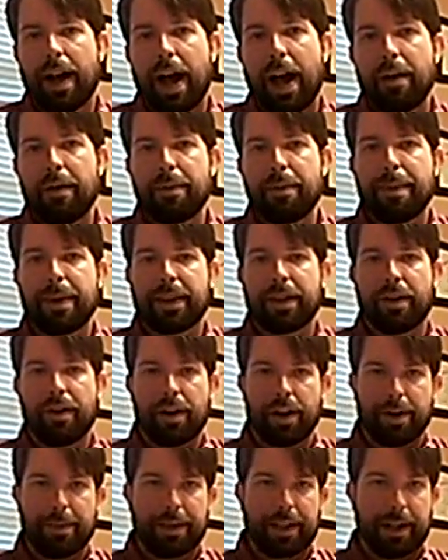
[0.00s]
I would make the
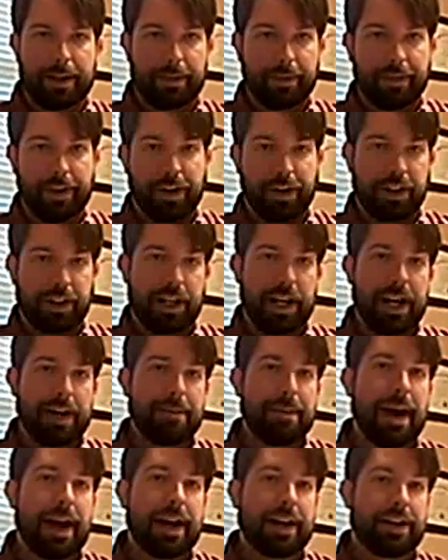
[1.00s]
argument that I'm a very
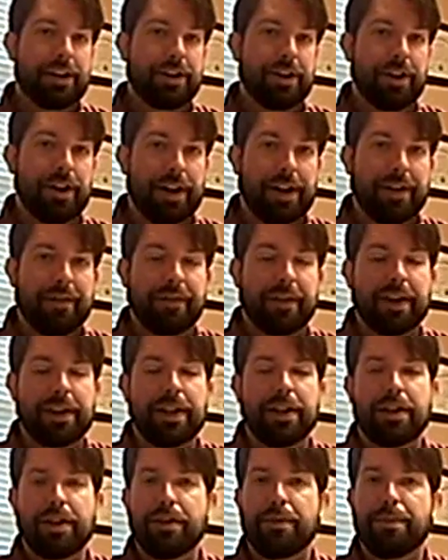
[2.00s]
laid-back attorney
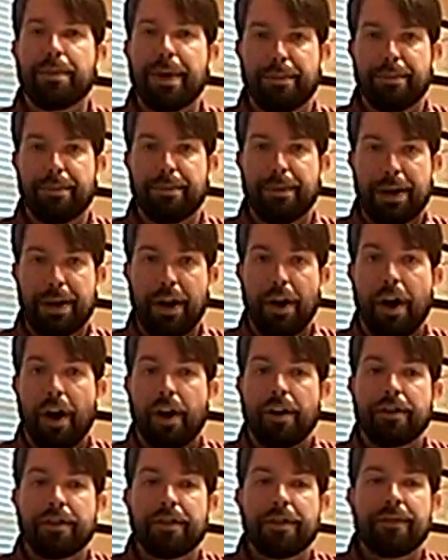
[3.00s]
until you piss me
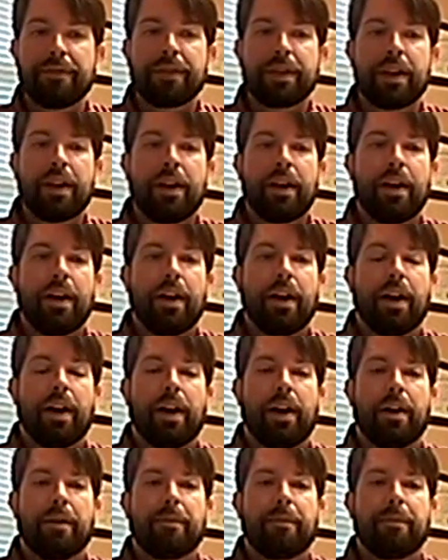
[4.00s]
off.
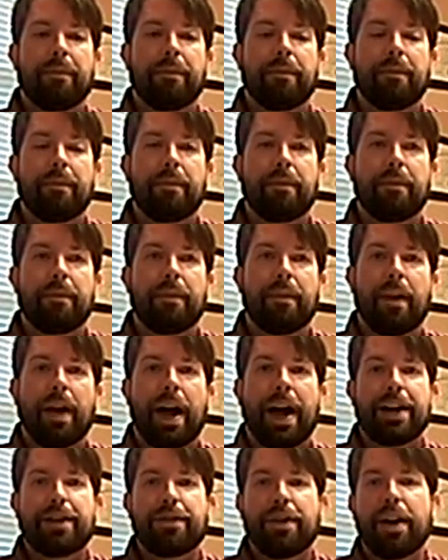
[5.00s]

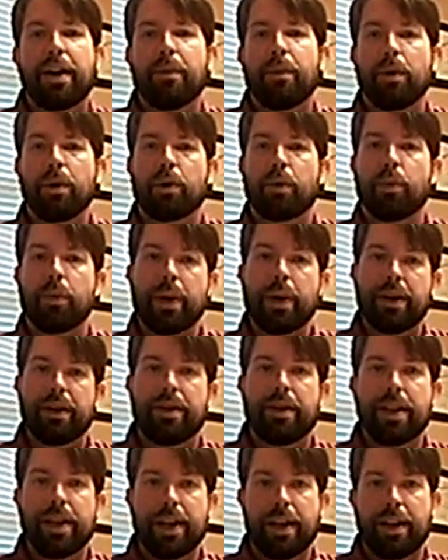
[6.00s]
I try to work
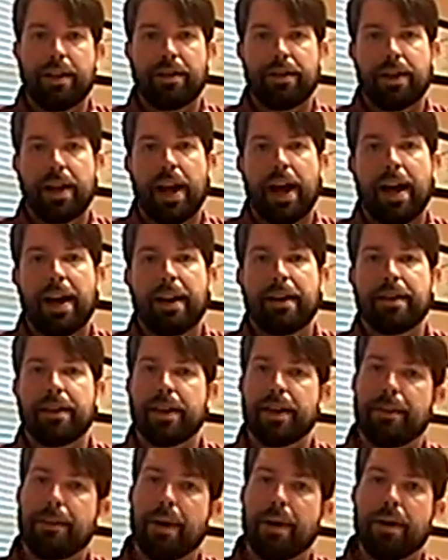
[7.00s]
with the other side,
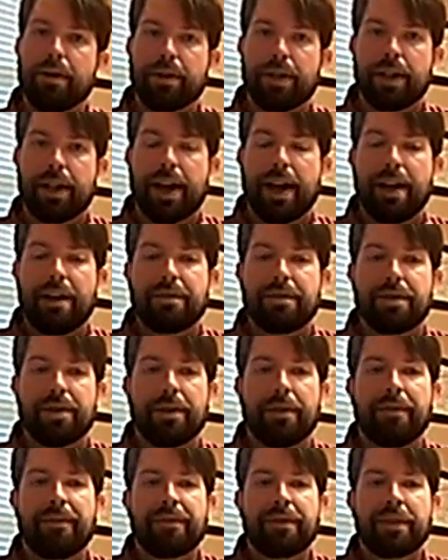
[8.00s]
the opposing
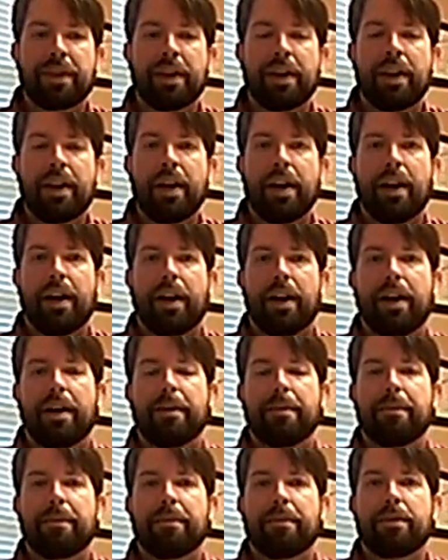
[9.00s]
counsel.
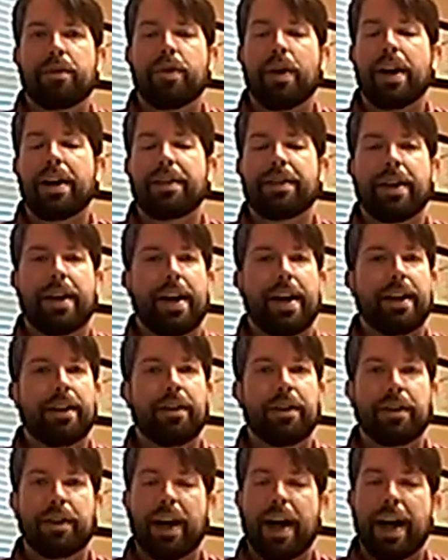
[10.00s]
Try to say, hey,
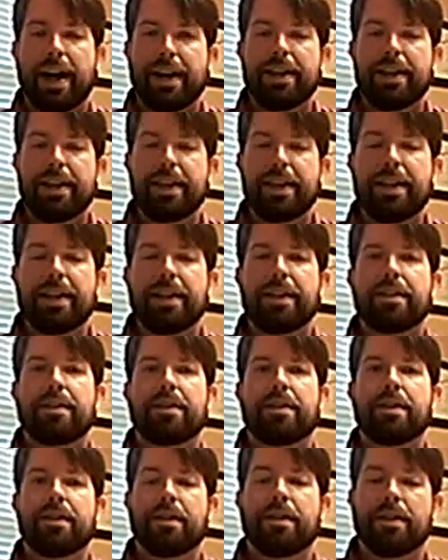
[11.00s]
look, I need
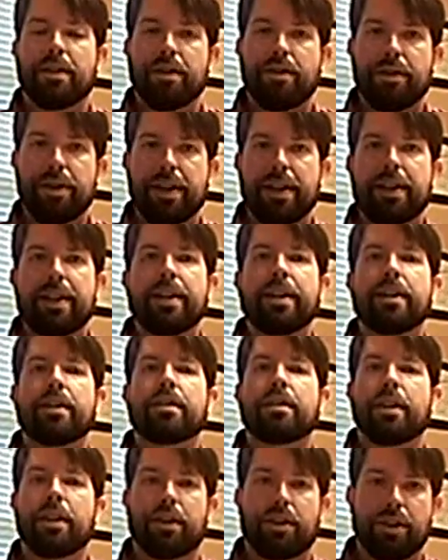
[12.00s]
this, you need
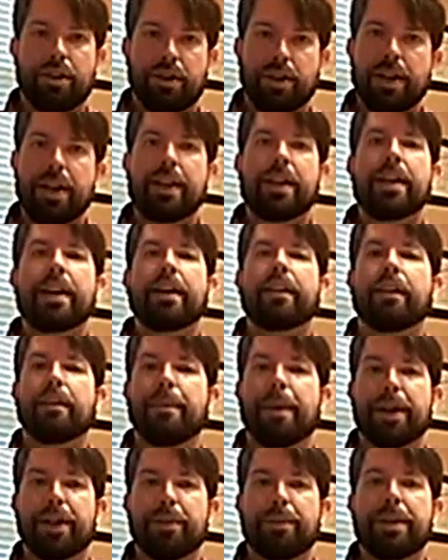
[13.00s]
this, let's just get the
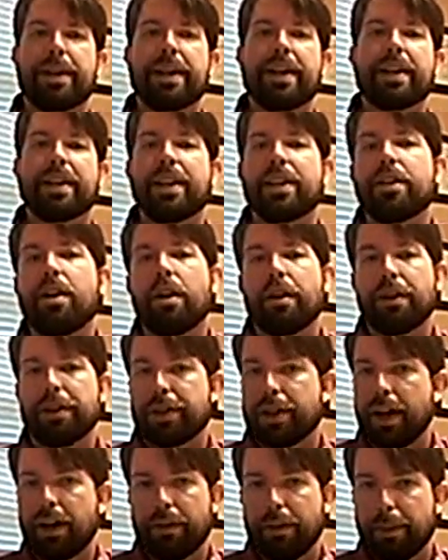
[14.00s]
information we need, because it's all
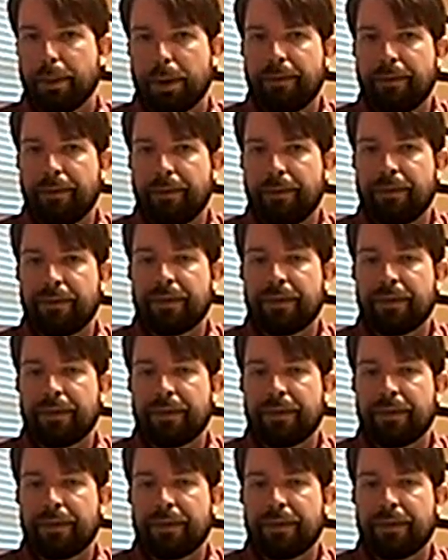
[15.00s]
discoverable.